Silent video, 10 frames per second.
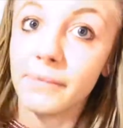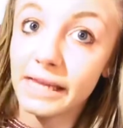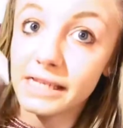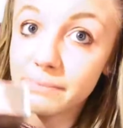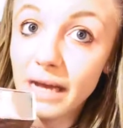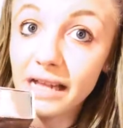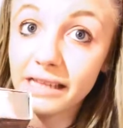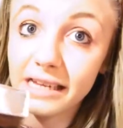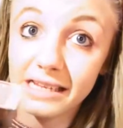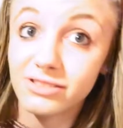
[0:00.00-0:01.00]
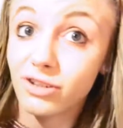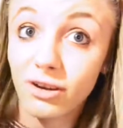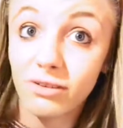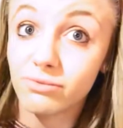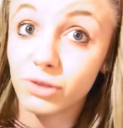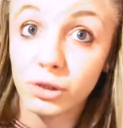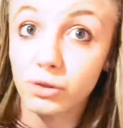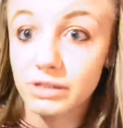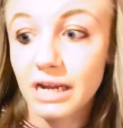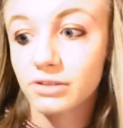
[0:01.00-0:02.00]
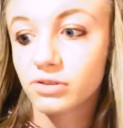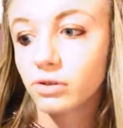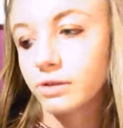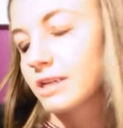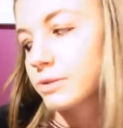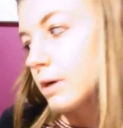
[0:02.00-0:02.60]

This palette is not nude at all, that's